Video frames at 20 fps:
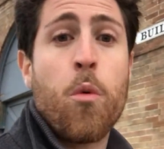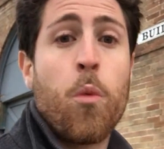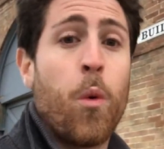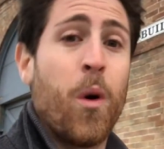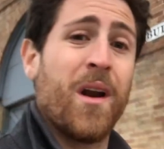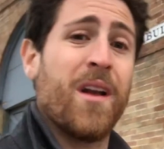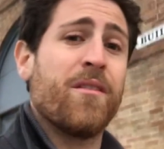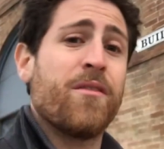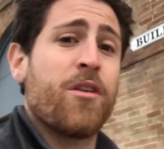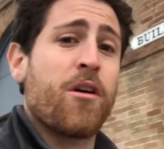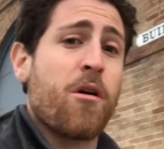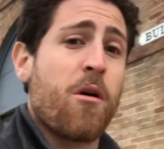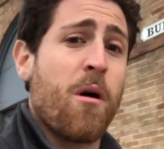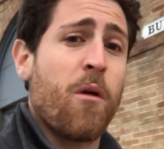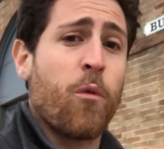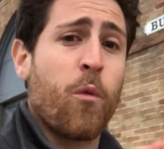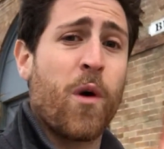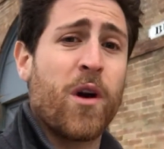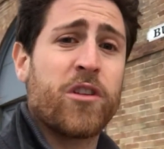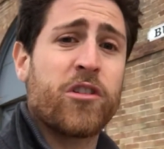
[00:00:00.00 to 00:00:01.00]
one of
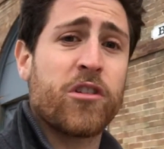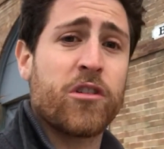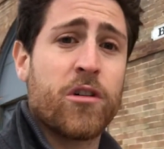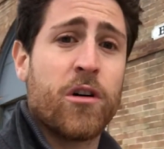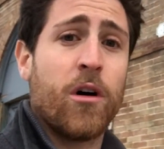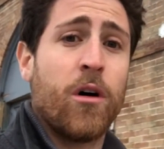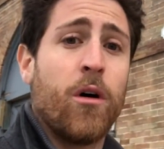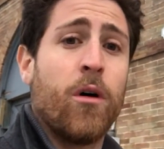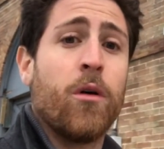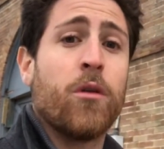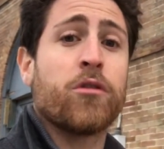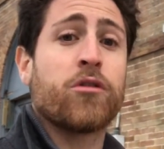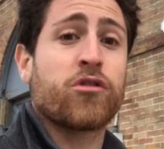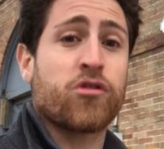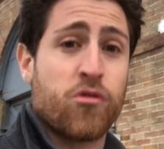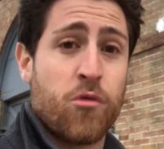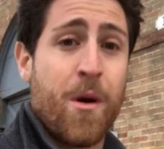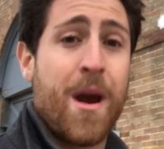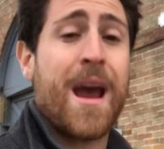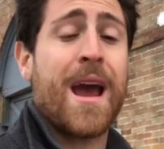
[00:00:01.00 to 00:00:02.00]
their original
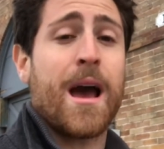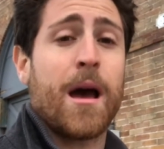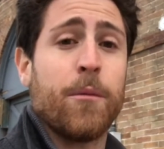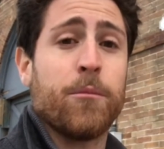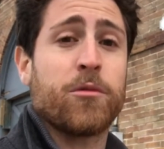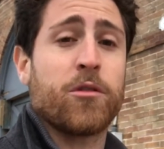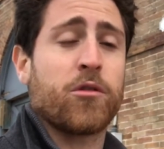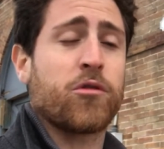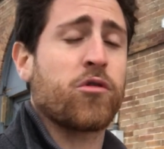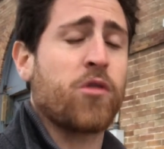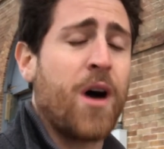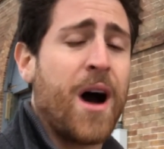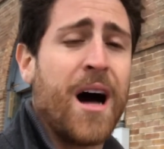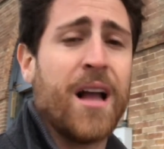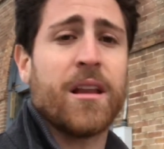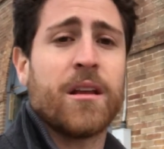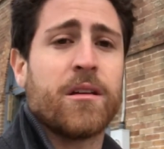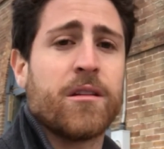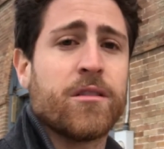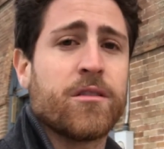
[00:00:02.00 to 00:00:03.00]
trams or
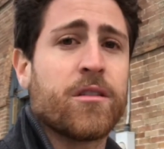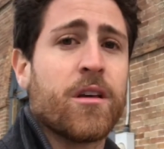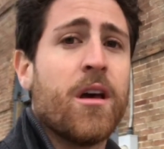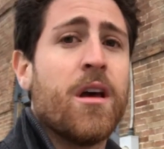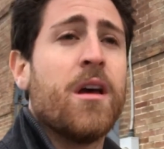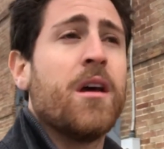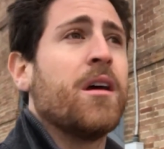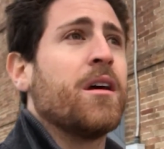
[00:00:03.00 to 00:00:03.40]
trolleys.